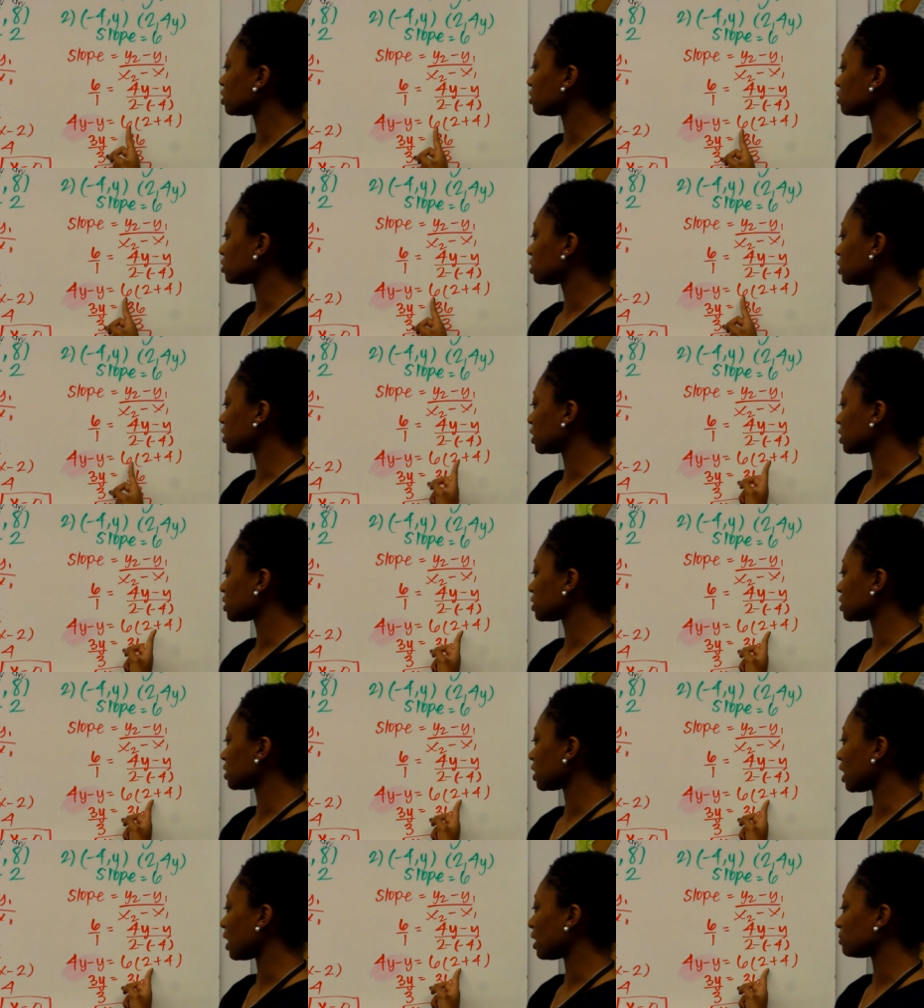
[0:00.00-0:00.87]
So
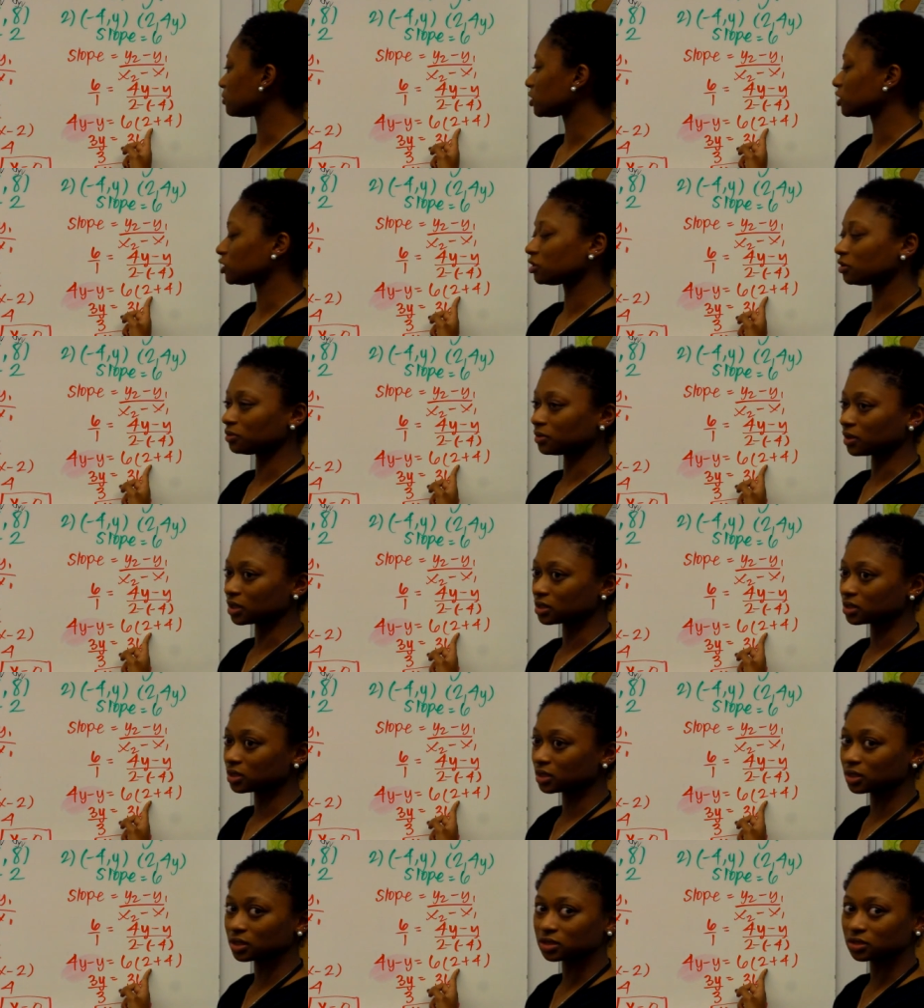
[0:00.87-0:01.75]
6 times 2
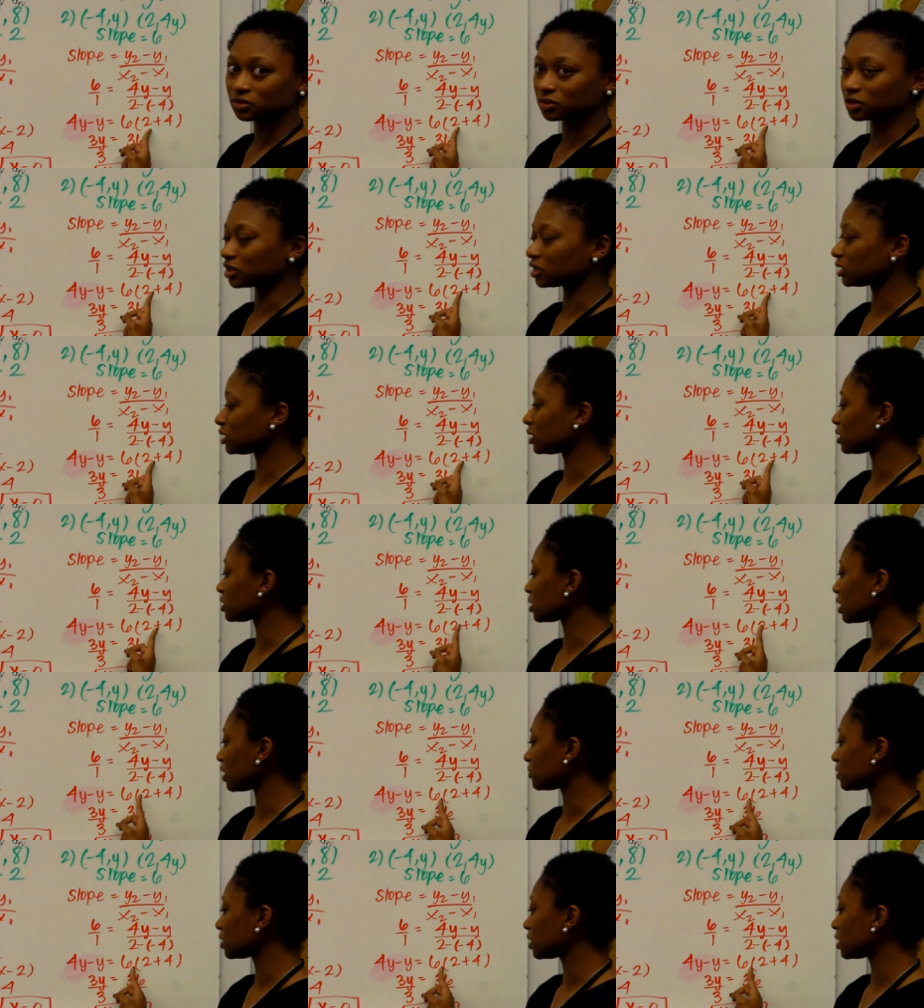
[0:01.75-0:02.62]
plus 6, which is
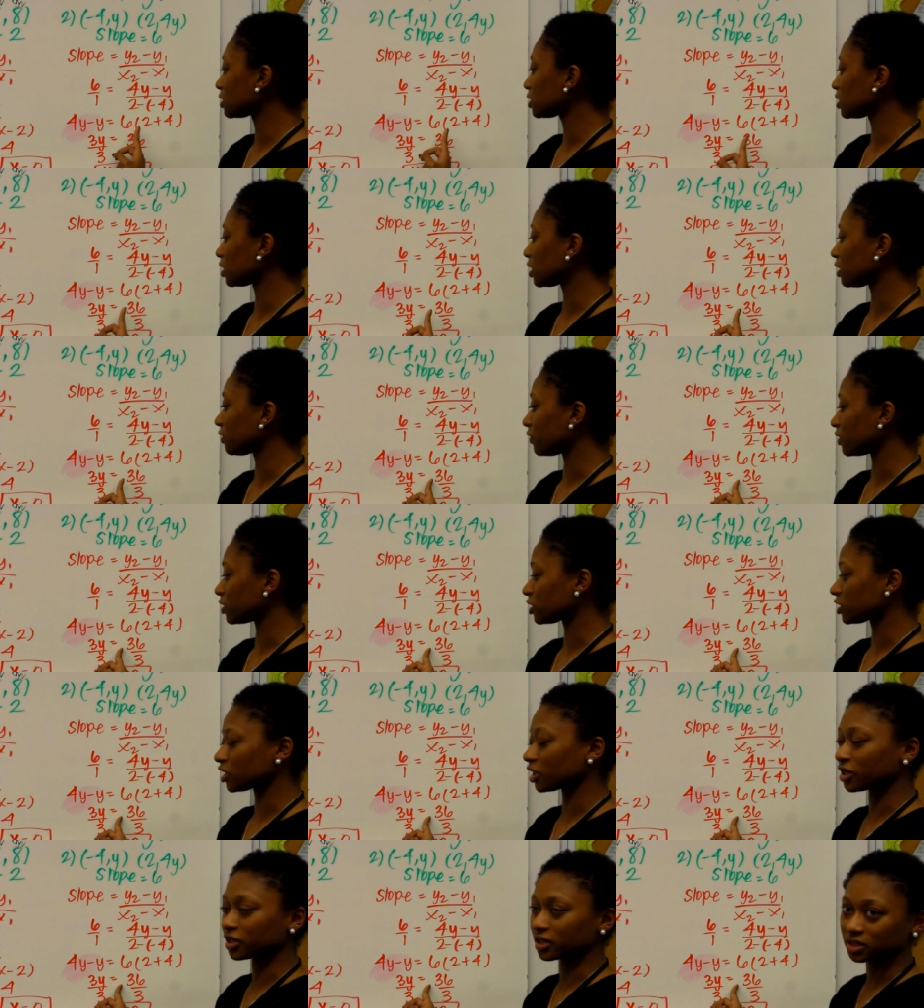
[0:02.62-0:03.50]
6 times 6 to give
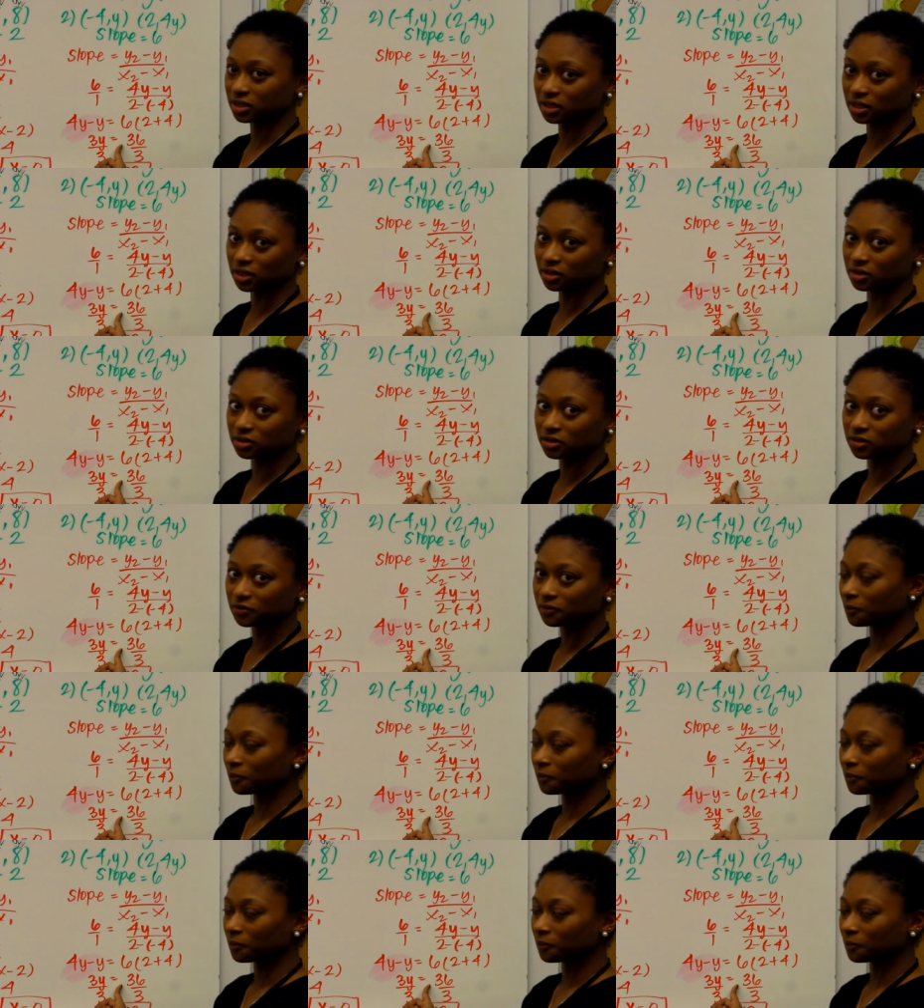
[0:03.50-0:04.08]
us 36.